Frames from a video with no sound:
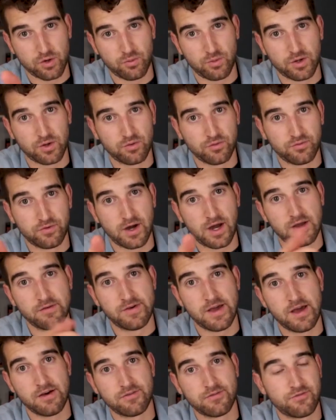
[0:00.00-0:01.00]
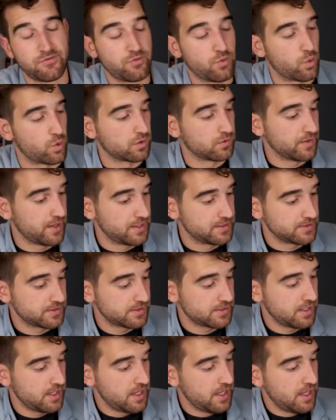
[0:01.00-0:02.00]
to 105 f4
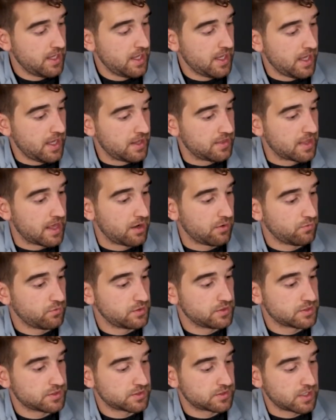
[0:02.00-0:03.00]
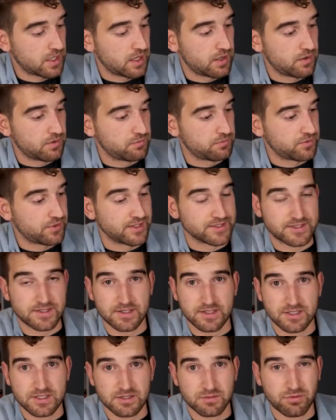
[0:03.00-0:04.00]
lens. And that was
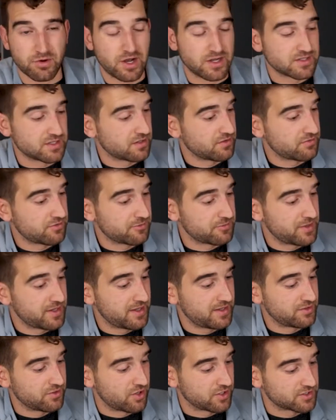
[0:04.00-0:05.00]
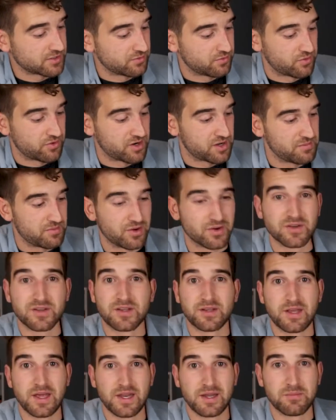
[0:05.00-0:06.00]
pleasantly surprising for me, not to worry about
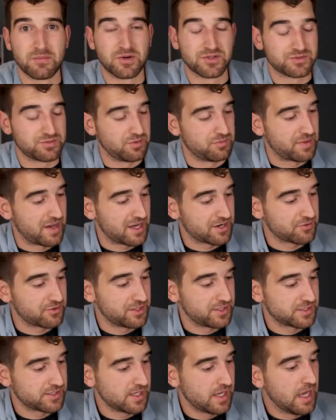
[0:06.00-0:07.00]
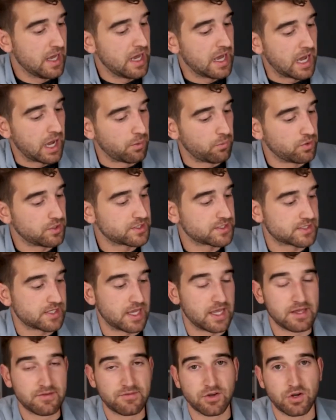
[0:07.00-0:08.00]
getting multiple batteries. I would
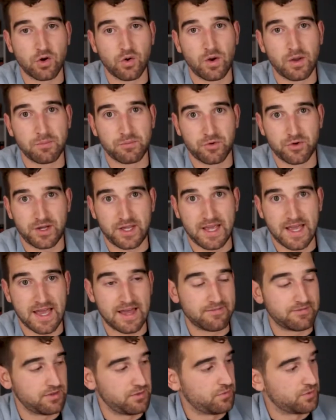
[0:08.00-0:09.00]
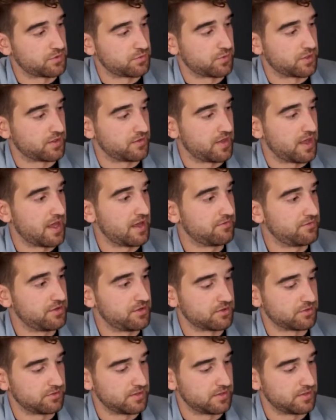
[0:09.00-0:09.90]
say if you're going pretty heavy with one of the heavier